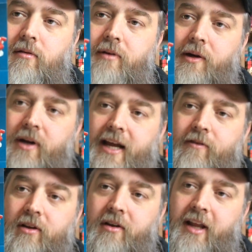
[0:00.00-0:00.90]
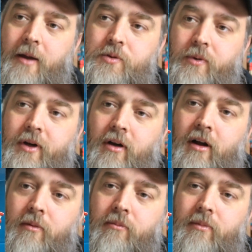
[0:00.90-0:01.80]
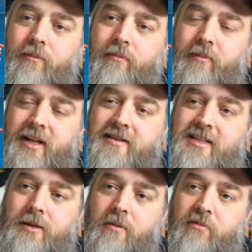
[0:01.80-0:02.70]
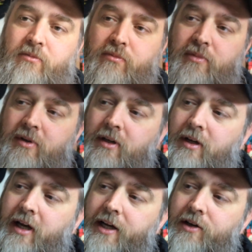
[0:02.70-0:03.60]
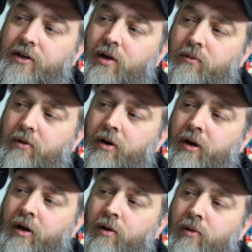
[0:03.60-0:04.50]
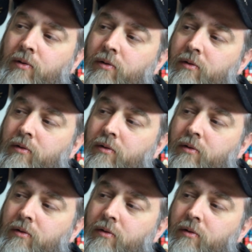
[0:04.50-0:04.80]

They don't have all the names written on them. And some of them I don't know.